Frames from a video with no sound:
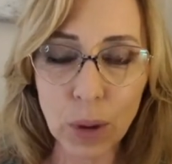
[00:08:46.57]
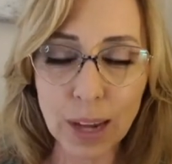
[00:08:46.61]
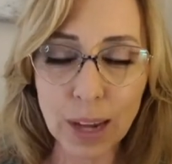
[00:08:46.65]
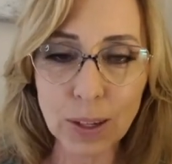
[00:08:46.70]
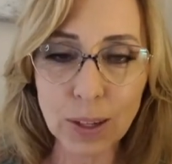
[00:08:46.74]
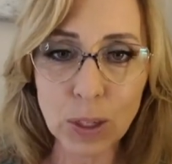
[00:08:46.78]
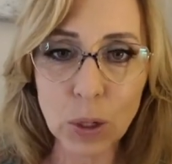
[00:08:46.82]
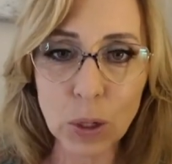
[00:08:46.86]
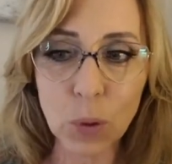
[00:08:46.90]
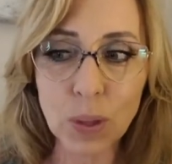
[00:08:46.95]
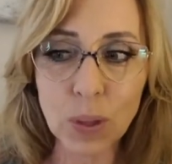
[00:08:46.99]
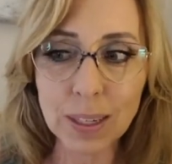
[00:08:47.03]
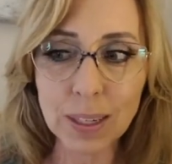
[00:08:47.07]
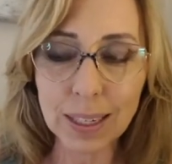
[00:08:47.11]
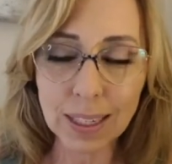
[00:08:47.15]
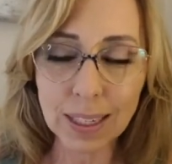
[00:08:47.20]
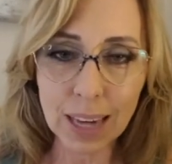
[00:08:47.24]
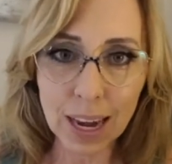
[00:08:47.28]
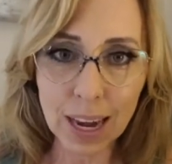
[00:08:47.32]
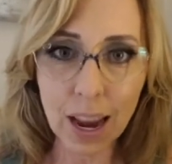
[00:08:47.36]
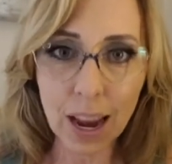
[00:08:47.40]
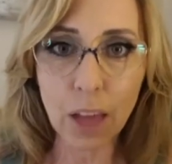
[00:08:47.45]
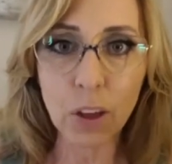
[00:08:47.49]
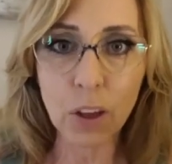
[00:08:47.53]
And so this is
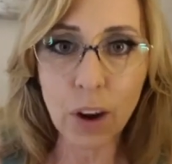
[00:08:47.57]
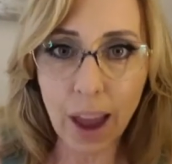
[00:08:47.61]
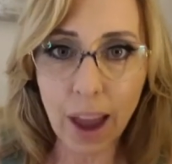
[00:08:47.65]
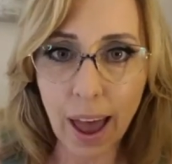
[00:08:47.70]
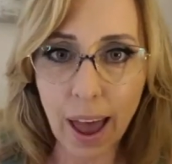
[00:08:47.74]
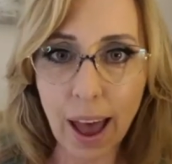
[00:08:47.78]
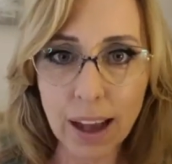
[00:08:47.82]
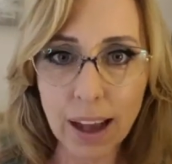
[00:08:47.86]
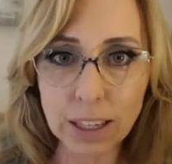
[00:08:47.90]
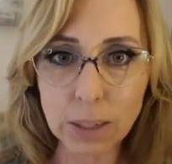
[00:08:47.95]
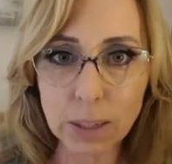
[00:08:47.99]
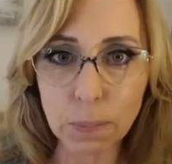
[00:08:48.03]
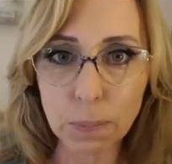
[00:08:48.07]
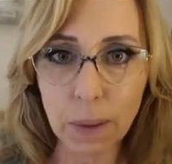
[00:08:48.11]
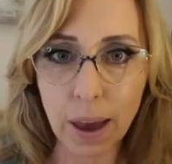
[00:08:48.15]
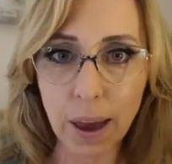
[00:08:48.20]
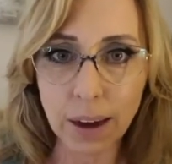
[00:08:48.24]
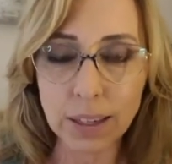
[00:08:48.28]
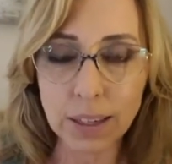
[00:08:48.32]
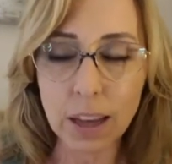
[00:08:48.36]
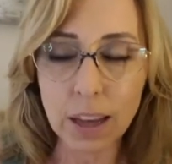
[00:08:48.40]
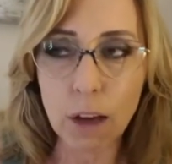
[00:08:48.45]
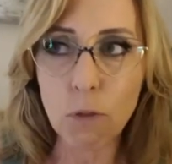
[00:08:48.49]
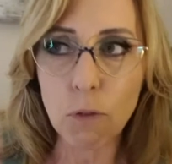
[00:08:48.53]
another
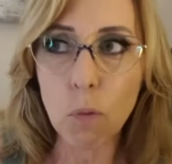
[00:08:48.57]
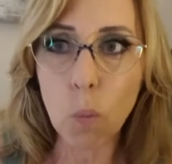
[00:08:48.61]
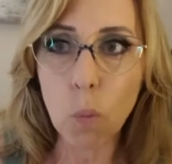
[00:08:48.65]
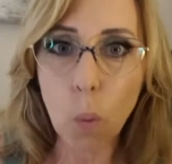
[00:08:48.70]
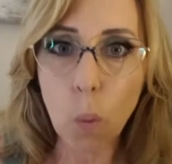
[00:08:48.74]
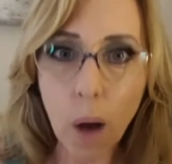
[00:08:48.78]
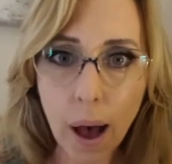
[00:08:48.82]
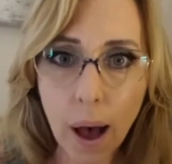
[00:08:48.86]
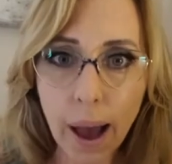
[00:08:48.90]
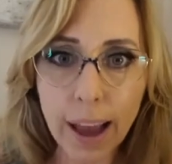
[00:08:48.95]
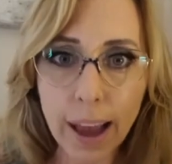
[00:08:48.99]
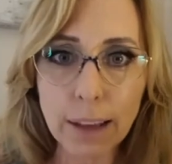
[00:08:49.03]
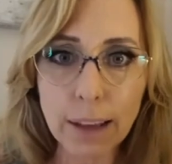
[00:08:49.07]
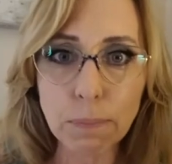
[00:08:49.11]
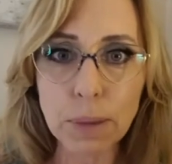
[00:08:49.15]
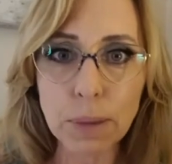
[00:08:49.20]
aspect of why